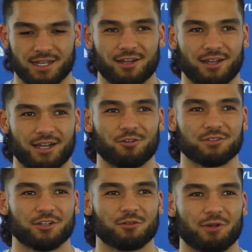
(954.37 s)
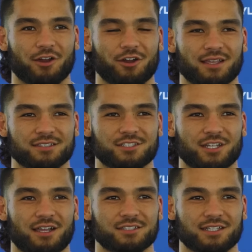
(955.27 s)
I hold dear to my heart, and that's a
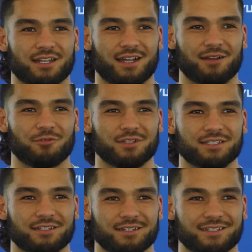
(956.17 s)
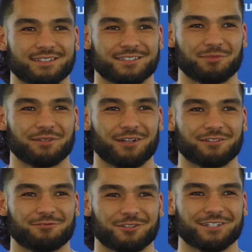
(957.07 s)
challenge that I'm willing to be
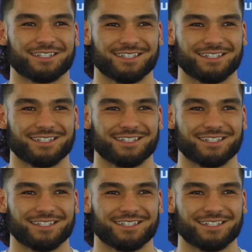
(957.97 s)
ready for.